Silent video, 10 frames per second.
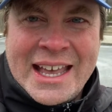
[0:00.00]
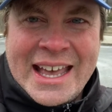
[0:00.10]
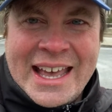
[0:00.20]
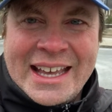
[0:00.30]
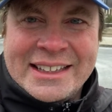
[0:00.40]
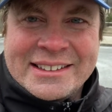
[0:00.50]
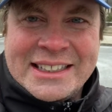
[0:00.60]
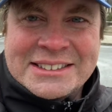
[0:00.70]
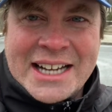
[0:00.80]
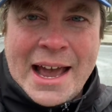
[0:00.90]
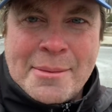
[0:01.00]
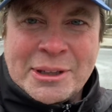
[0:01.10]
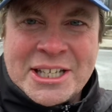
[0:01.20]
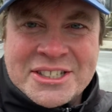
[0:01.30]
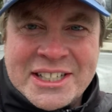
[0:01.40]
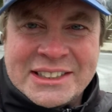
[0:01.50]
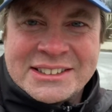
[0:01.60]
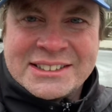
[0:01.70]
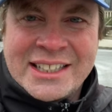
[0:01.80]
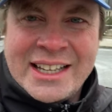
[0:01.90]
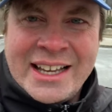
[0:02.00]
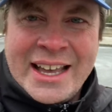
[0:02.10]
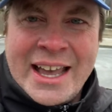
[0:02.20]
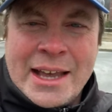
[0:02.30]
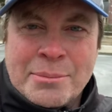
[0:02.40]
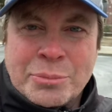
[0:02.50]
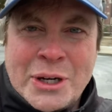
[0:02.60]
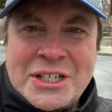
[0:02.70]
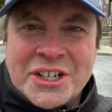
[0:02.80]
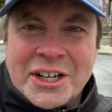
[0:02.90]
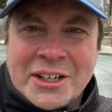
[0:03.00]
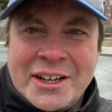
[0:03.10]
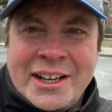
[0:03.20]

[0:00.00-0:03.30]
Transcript: and he's an abolitionist and preacher,